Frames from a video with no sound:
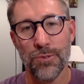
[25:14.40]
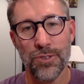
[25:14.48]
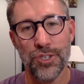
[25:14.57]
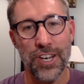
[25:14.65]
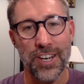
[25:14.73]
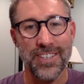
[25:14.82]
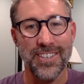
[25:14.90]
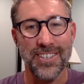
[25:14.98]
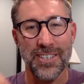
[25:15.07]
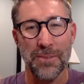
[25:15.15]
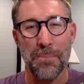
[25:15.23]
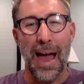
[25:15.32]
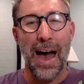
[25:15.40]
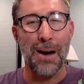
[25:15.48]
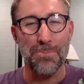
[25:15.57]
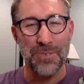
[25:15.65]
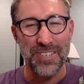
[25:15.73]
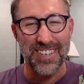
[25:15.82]
Genesis to
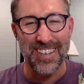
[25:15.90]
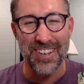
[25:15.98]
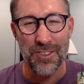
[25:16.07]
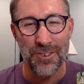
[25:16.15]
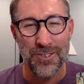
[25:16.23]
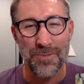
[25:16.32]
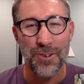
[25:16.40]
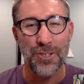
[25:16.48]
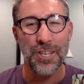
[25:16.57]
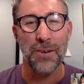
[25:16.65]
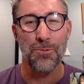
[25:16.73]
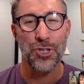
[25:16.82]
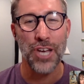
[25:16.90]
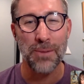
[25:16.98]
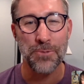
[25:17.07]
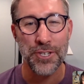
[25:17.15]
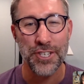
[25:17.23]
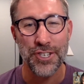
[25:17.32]
maps, those first couple
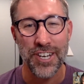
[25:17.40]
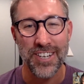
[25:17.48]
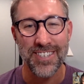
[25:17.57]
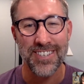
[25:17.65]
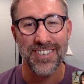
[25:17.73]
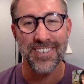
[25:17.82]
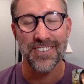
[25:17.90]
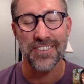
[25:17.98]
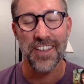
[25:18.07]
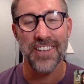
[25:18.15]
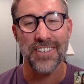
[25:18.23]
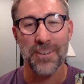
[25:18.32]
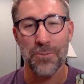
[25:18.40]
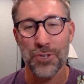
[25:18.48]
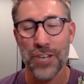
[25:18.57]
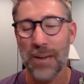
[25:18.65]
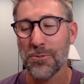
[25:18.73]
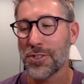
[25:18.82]
chapters in Genesis, those last couple
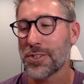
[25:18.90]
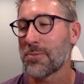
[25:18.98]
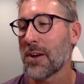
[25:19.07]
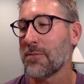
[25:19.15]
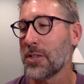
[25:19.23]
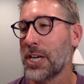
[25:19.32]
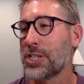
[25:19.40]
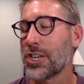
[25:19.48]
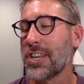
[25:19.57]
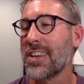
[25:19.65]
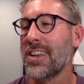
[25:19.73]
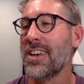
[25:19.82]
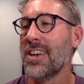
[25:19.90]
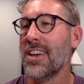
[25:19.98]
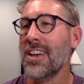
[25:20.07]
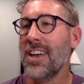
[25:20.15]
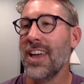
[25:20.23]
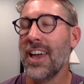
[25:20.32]
chapters in Revelation,
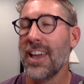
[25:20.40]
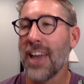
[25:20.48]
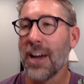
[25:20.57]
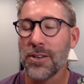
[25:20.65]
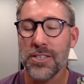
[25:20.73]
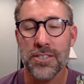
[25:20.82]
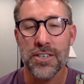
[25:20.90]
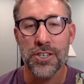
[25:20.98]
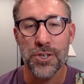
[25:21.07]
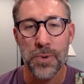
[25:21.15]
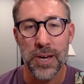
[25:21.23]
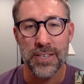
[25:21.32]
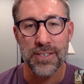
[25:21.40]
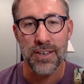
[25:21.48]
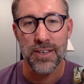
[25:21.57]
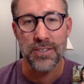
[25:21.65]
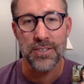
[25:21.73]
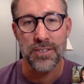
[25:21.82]
and how it situates
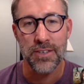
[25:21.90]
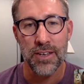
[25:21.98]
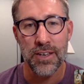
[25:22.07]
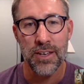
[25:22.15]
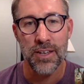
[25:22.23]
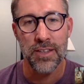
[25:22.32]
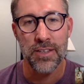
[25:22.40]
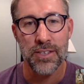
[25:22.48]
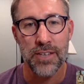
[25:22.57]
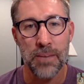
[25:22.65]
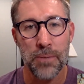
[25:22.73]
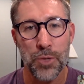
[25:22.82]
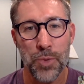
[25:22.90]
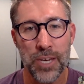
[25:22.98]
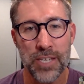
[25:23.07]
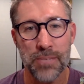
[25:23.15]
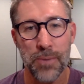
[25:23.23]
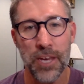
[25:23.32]
us in this
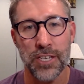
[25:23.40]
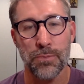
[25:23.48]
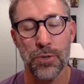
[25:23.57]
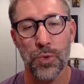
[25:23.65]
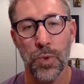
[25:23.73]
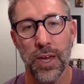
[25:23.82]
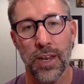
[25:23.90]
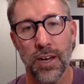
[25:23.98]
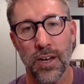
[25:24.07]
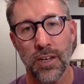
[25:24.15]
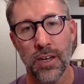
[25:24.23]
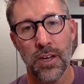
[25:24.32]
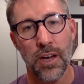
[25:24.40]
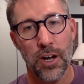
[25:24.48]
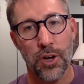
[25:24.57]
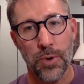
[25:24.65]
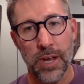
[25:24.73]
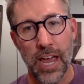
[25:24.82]
in-between space between a
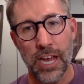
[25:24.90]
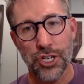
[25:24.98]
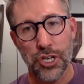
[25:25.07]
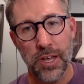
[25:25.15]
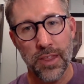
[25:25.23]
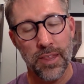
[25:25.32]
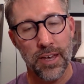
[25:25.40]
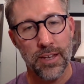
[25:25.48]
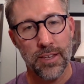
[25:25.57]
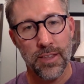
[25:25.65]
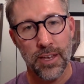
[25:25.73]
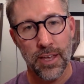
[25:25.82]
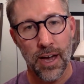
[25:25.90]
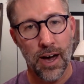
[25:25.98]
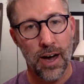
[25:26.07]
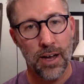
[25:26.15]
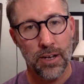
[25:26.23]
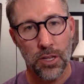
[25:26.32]
creation that
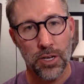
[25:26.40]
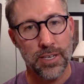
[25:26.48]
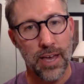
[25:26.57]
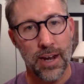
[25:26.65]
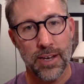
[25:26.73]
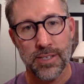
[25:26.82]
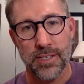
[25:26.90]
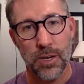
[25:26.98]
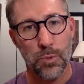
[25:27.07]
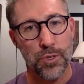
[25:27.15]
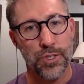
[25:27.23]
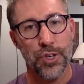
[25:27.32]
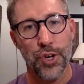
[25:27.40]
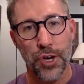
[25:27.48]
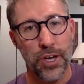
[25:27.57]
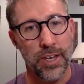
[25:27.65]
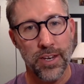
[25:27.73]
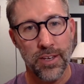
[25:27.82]
God looked at and said was
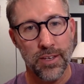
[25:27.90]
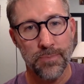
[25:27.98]
good,